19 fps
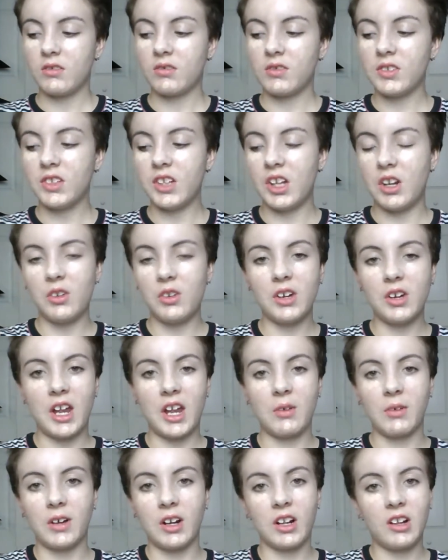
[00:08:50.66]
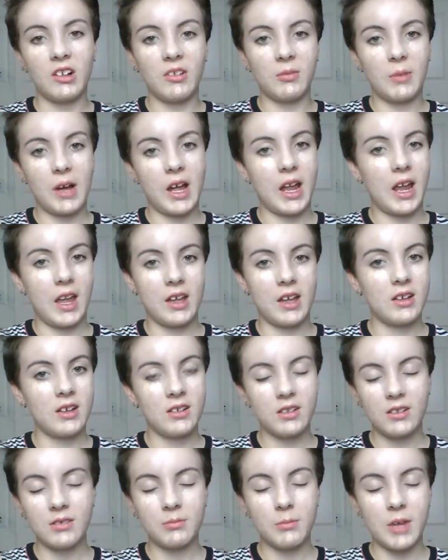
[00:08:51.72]
really annoying when all my
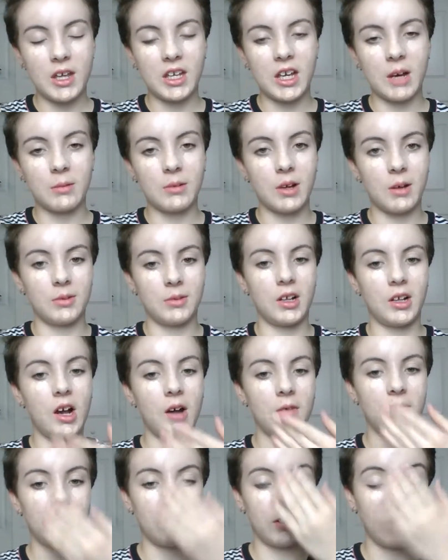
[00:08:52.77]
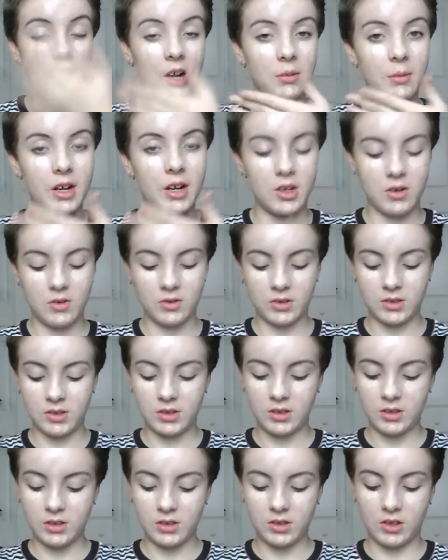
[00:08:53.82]
makeup comes off around my
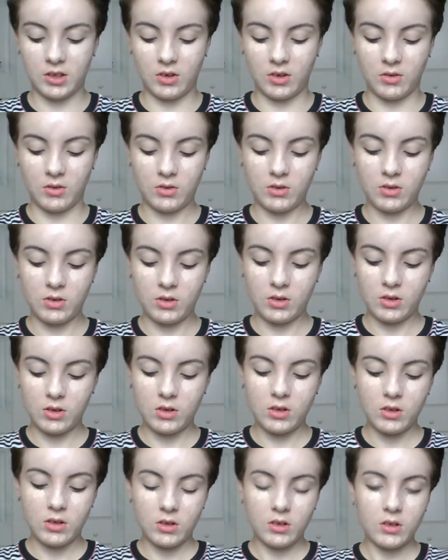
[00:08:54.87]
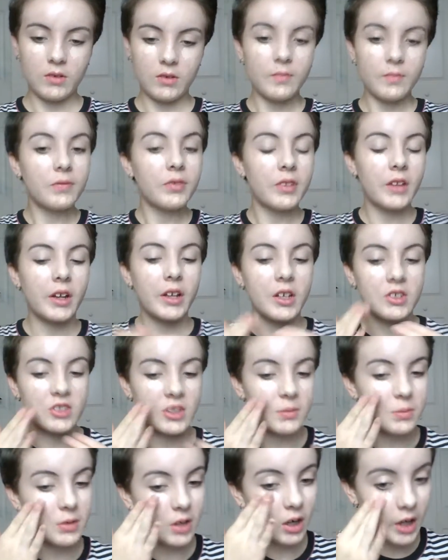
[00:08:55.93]
nose. So
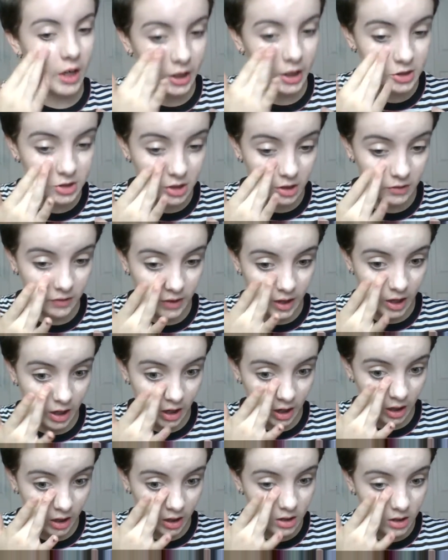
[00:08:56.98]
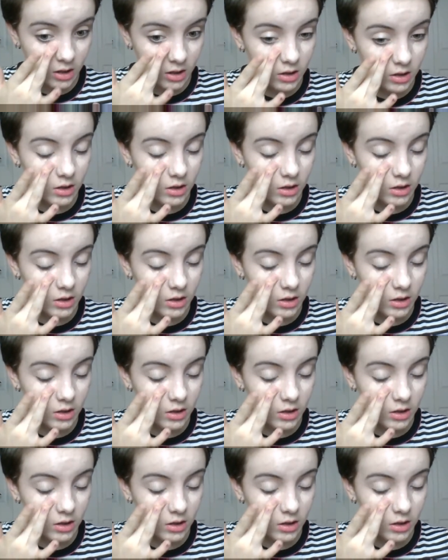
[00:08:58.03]
usually put on extra there.